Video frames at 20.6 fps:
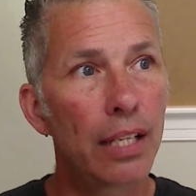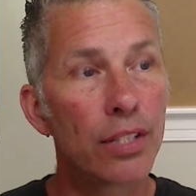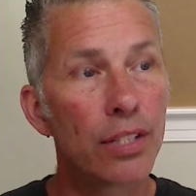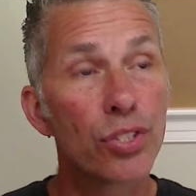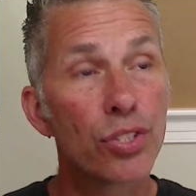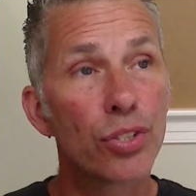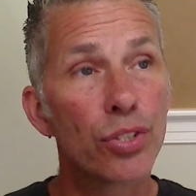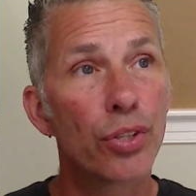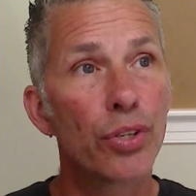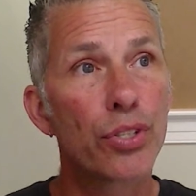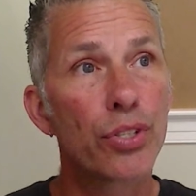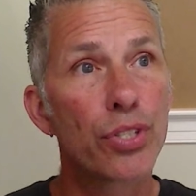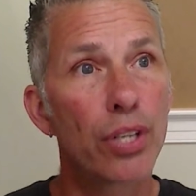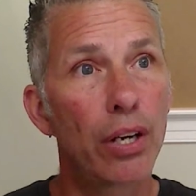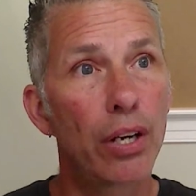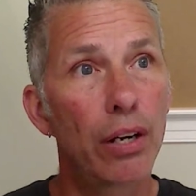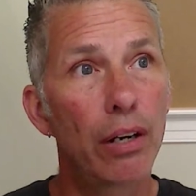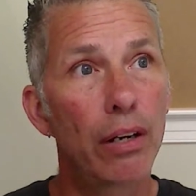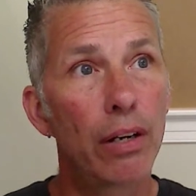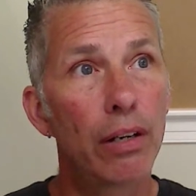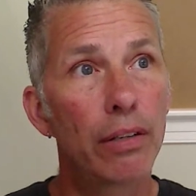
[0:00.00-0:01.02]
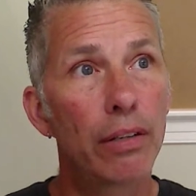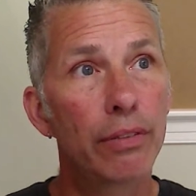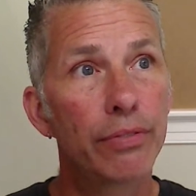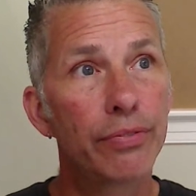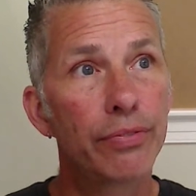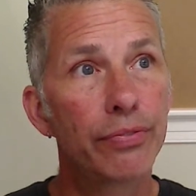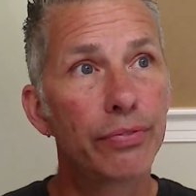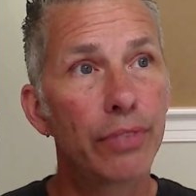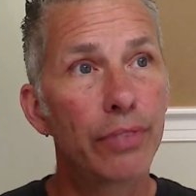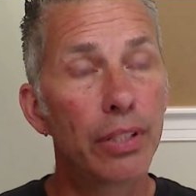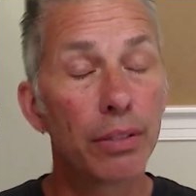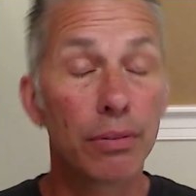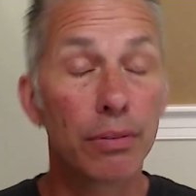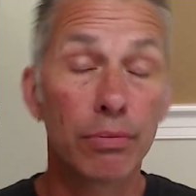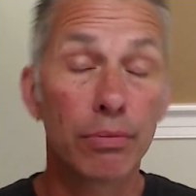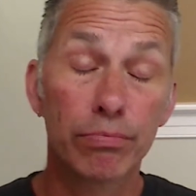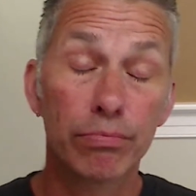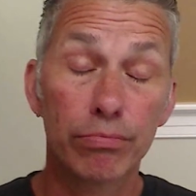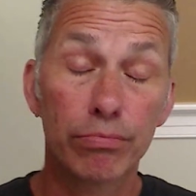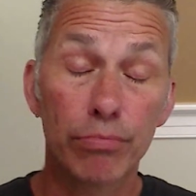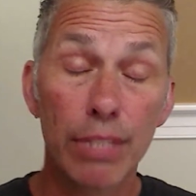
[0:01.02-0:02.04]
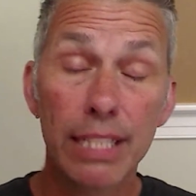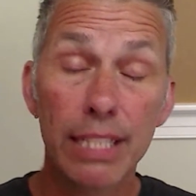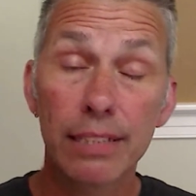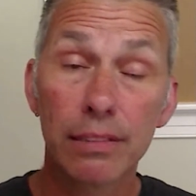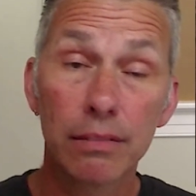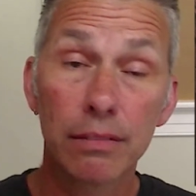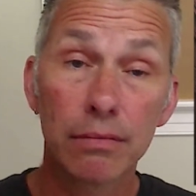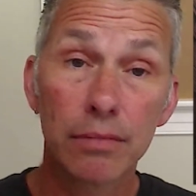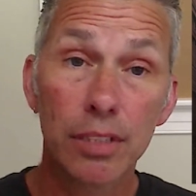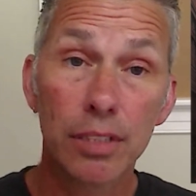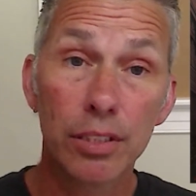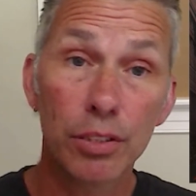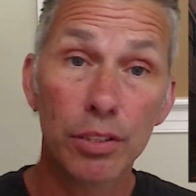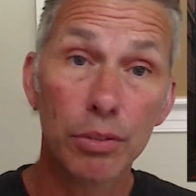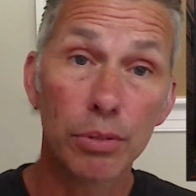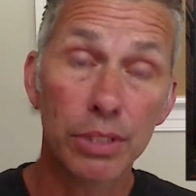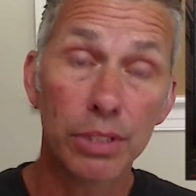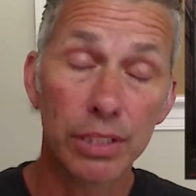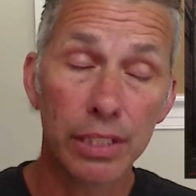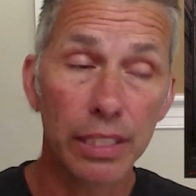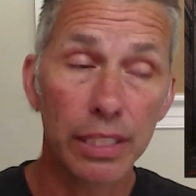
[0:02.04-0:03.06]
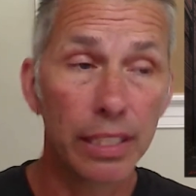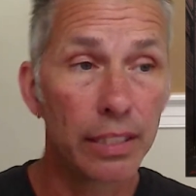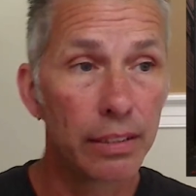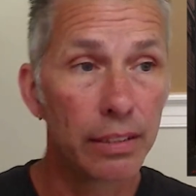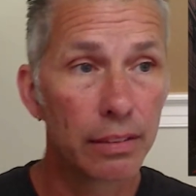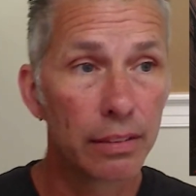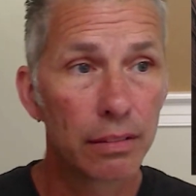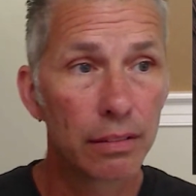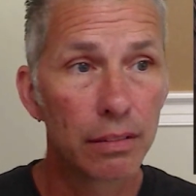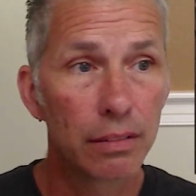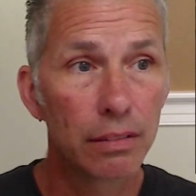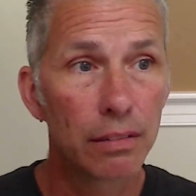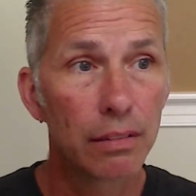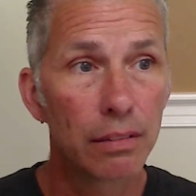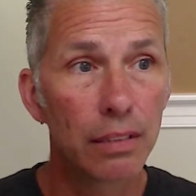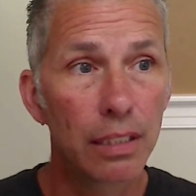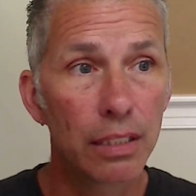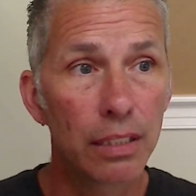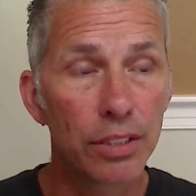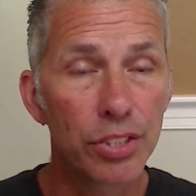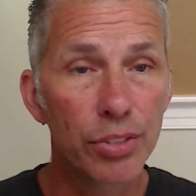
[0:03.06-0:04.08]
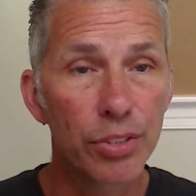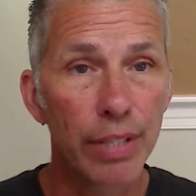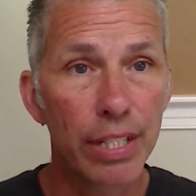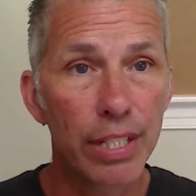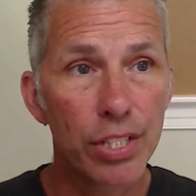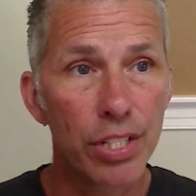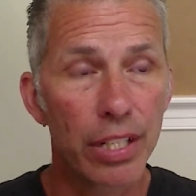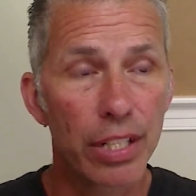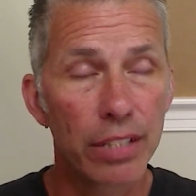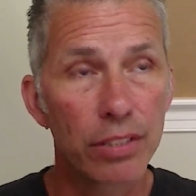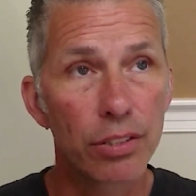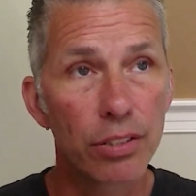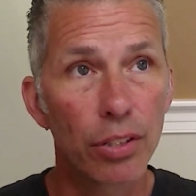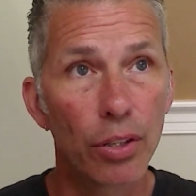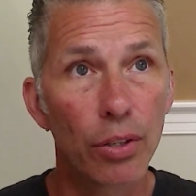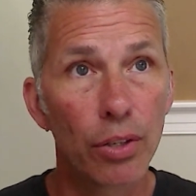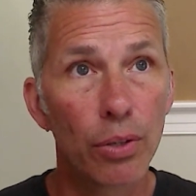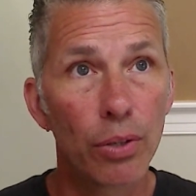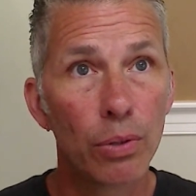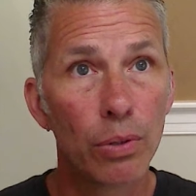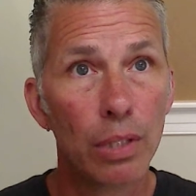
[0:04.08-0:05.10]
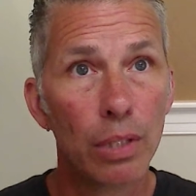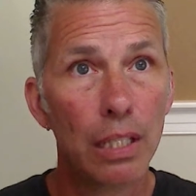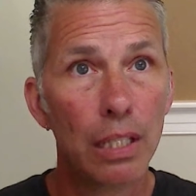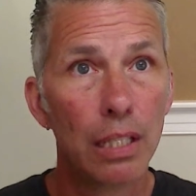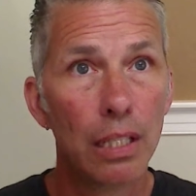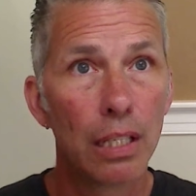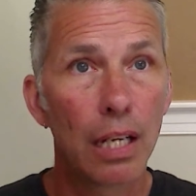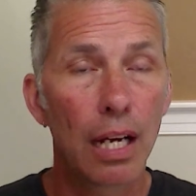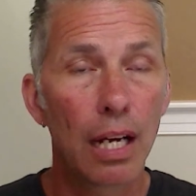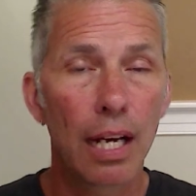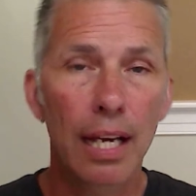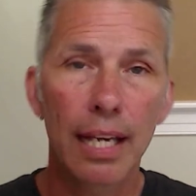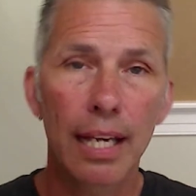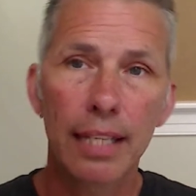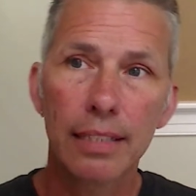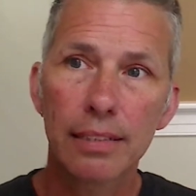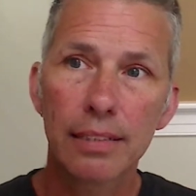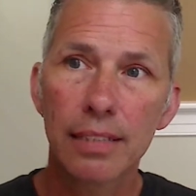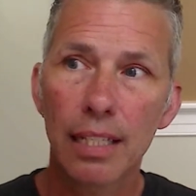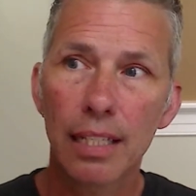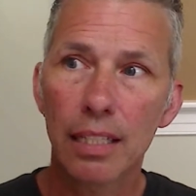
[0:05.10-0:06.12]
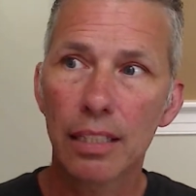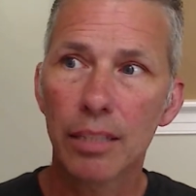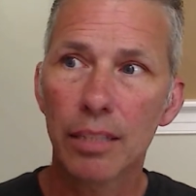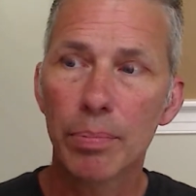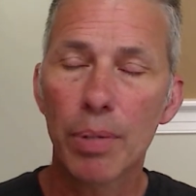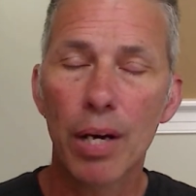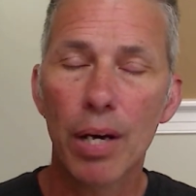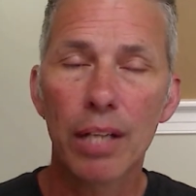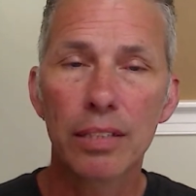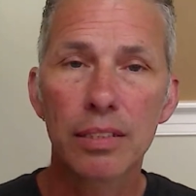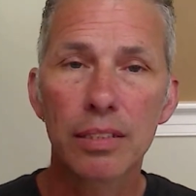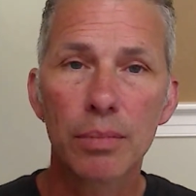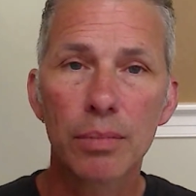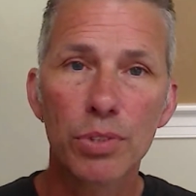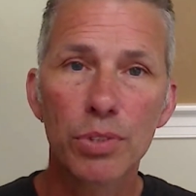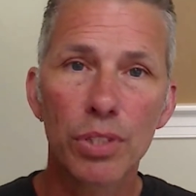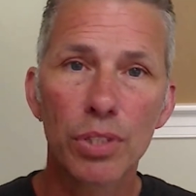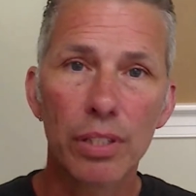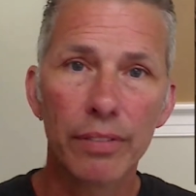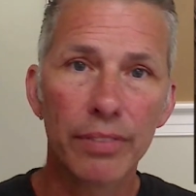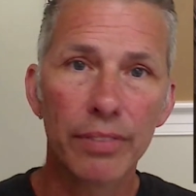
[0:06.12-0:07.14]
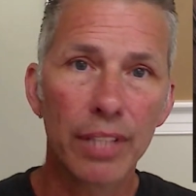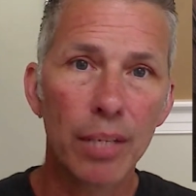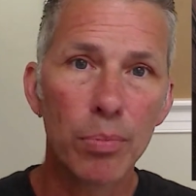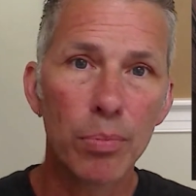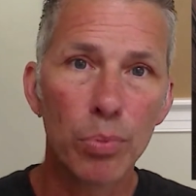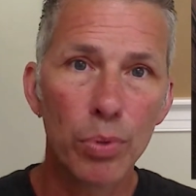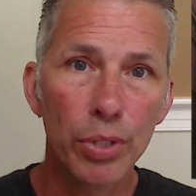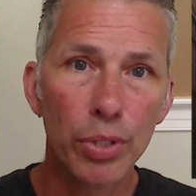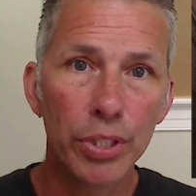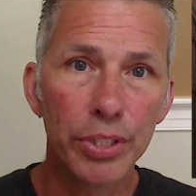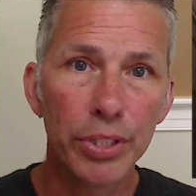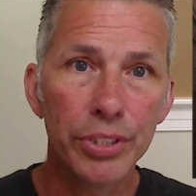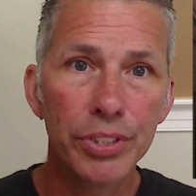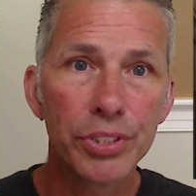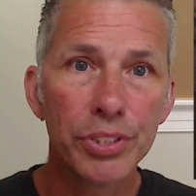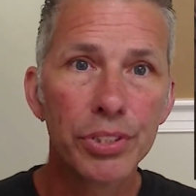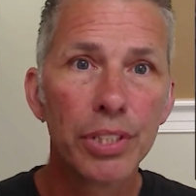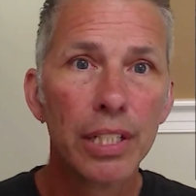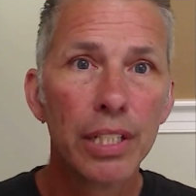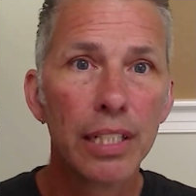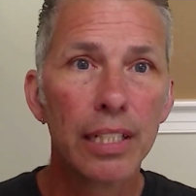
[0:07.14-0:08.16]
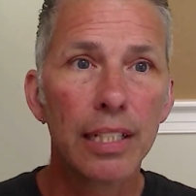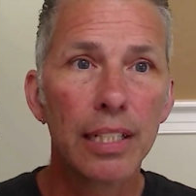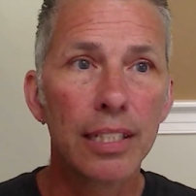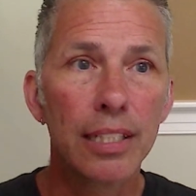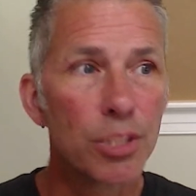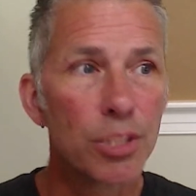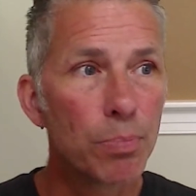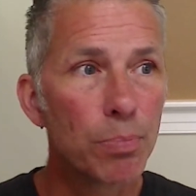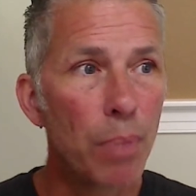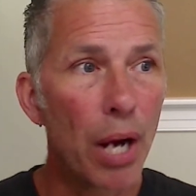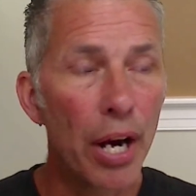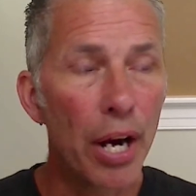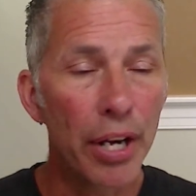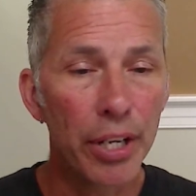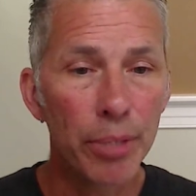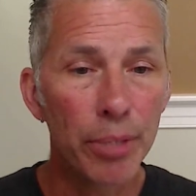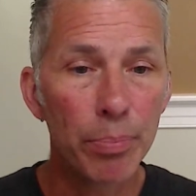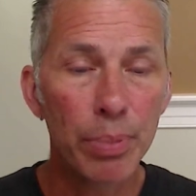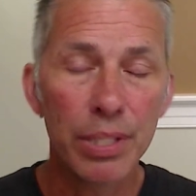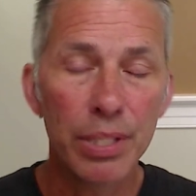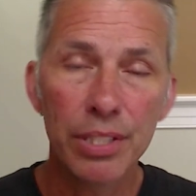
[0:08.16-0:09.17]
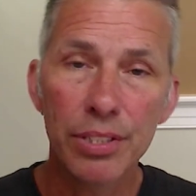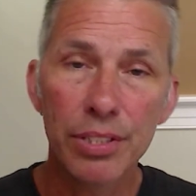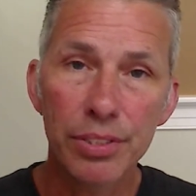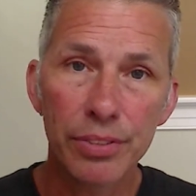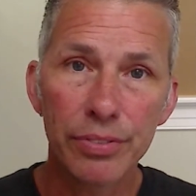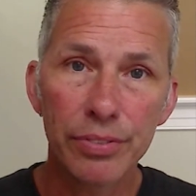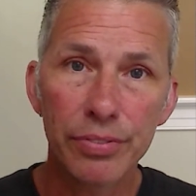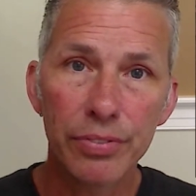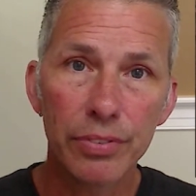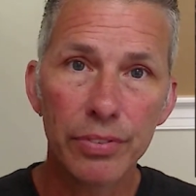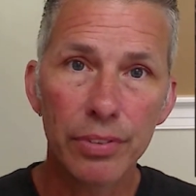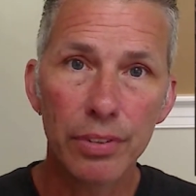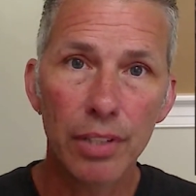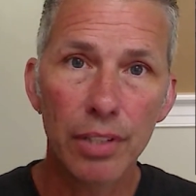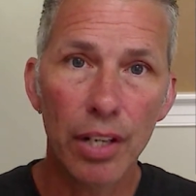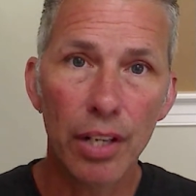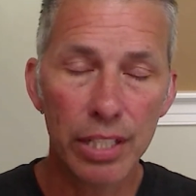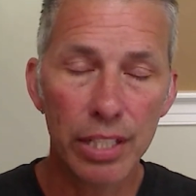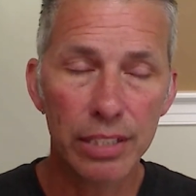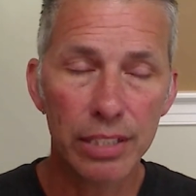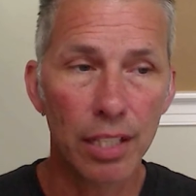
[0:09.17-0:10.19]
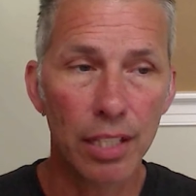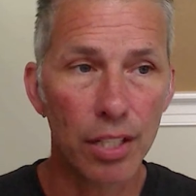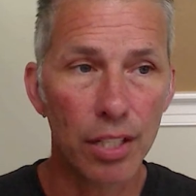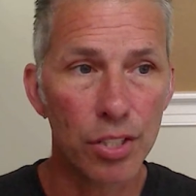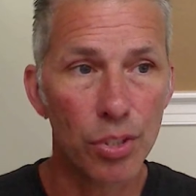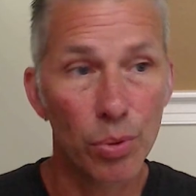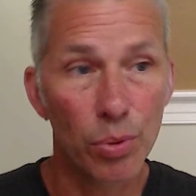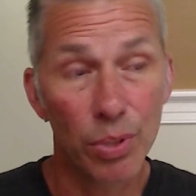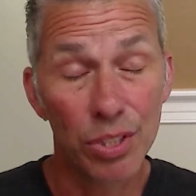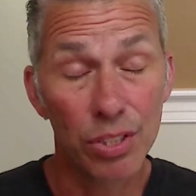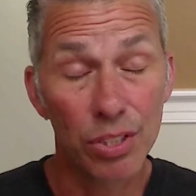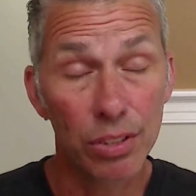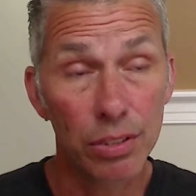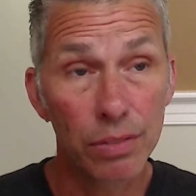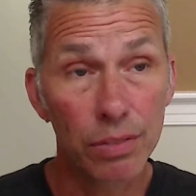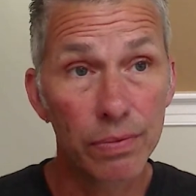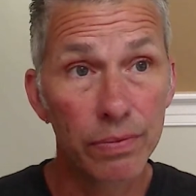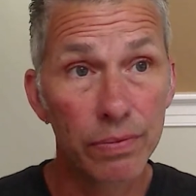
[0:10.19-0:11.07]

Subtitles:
search of a reason to do a city illustration. And so I settled upon some sort of Lead Woods inspired piece of architecture, which is